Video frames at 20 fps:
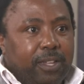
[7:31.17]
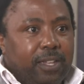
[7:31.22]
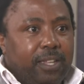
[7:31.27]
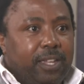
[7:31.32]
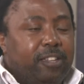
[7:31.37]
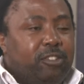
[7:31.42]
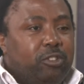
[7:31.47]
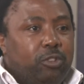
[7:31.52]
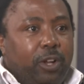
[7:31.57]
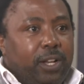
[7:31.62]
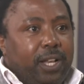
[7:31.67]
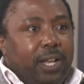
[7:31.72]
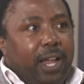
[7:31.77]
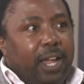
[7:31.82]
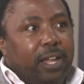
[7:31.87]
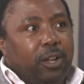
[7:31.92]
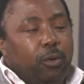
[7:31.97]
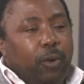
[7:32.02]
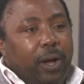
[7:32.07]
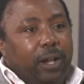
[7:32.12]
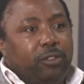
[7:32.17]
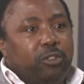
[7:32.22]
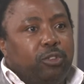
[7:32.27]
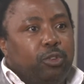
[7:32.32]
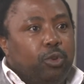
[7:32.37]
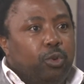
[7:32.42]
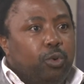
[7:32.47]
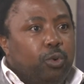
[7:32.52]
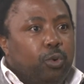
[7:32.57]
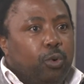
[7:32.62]
It's not like once
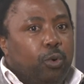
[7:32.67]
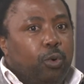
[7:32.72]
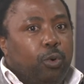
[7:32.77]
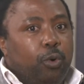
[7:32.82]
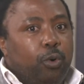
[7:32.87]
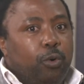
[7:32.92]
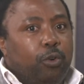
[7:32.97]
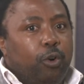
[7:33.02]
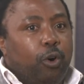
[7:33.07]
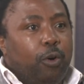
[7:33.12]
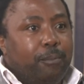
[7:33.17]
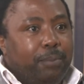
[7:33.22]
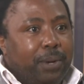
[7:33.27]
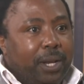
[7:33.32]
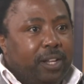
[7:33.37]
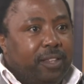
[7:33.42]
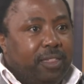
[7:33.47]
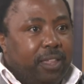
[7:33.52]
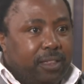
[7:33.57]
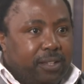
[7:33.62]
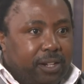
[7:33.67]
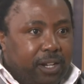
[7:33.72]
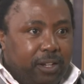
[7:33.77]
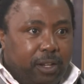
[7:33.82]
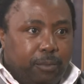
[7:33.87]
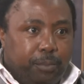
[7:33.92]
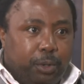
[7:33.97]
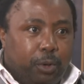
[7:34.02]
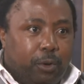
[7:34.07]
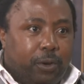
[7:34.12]
you complete the
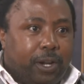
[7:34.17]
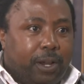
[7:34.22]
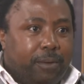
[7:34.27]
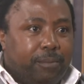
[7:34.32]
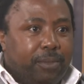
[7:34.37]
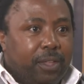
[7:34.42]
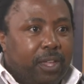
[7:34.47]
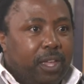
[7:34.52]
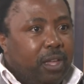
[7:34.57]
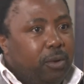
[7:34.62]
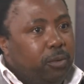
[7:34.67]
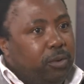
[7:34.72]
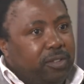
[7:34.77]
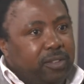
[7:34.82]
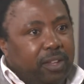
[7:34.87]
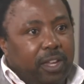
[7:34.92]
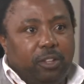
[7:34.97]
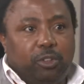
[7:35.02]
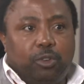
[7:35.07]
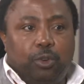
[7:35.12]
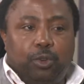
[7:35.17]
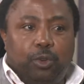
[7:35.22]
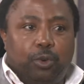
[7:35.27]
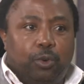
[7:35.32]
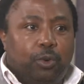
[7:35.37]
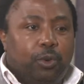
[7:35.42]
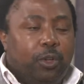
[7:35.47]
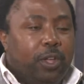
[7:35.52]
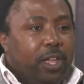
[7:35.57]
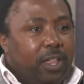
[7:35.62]
training program, we say to
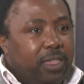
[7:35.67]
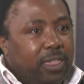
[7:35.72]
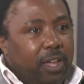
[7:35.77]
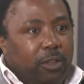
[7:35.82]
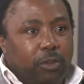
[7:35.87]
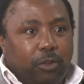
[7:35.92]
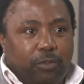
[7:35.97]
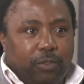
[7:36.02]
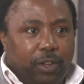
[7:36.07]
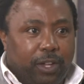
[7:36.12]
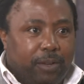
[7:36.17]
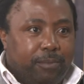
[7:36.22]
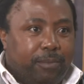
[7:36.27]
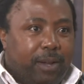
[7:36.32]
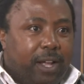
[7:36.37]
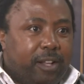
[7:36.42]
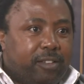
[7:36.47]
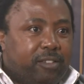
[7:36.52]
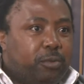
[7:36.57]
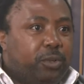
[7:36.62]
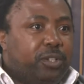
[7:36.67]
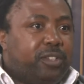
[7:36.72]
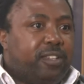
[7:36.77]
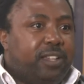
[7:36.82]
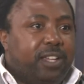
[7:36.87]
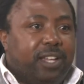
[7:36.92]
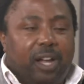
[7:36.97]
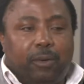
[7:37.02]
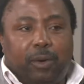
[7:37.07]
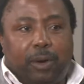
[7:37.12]
you, thank you very much, we
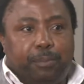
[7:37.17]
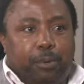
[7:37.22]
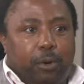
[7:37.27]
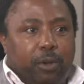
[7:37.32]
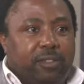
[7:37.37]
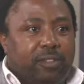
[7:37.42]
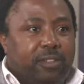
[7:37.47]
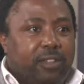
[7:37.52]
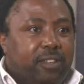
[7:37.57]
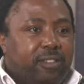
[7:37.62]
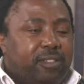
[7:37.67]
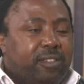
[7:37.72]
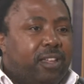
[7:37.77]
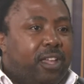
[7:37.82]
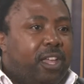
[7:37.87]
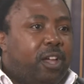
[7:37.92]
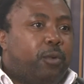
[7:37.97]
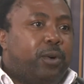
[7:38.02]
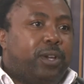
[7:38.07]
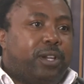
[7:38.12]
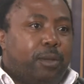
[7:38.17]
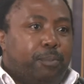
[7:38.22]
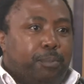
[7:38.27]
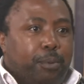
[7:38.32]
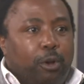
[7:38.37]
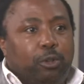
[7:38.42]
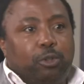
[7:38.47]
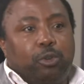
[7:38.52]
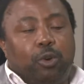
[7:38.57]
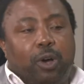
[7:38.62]
tick our boxes, we
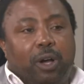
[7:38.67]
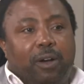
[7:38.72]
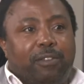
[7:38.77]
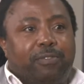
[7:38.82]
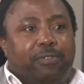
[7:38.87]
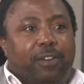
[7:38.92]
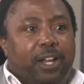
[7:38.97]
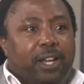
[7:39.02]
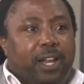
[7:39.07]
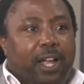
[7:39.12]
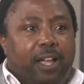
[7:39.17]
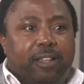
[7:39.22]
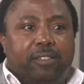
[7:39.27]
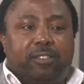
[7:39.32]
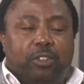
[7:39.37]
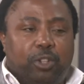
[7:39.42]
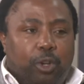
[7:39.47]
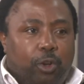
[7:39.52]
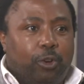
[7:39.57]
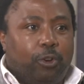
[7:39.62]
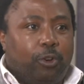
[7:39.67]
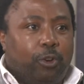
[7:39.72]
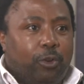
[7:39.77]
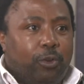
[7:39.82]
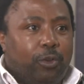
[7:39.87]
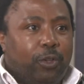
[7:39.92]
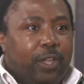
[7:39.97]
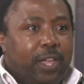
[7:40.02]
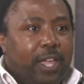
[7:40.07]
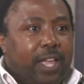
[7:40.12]
report to our funders. No.
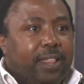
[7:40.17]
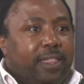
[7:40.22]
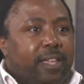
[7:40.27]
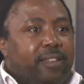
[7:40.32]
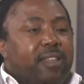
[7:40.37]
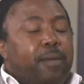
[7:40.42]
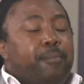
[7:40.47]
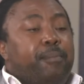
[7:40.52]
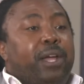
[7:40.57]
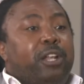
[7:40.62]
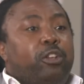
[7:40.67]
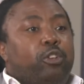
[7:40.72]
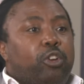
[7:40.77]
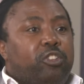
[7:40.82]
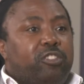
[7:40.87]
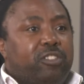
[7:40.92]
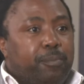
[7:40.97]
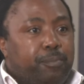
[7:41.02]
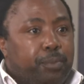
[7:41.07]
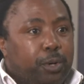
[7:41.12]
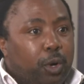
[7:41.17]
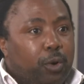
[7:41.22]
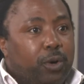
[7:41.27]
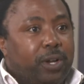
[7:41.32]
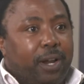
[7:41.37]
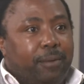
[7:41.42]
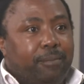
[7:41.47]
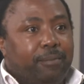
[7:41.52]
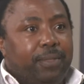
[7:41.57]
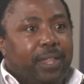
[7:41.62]
There's a mentorship
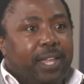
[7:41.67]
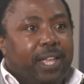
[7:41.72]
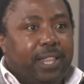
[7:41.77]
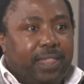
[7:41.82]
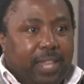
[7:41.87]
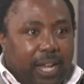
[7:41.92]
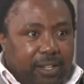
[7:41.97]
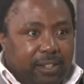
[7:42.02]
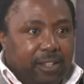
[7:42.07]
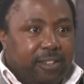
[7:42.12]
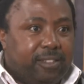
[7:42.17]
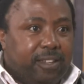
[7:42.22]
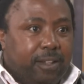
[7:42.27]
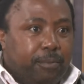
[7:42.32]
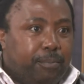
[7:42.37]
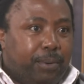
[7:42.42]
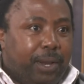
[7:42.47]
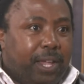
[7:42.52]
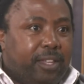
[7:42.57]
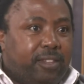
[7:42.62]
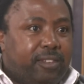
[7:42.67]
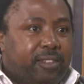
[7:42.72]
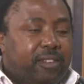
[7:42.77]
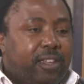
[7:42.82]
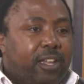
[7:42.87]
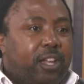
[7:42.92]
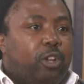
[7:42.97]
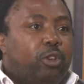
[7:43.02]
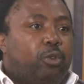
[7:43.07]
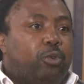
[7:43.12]
program that is in
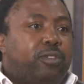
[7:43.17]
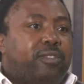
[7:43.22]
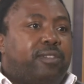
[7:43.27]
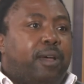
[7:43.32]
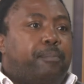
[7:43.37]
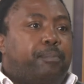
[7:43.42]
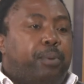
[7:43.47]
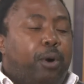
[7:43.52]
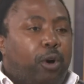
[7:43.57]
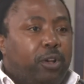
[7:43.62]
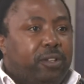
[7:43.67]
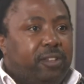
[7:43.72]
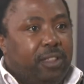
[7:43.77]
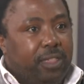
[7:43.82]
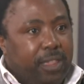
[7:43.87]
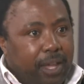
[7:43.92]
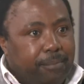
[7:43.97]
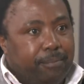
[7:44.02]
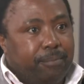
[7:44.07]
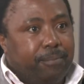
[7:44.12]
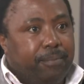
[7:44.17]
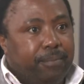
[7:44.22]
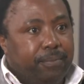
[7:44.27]
place to support them.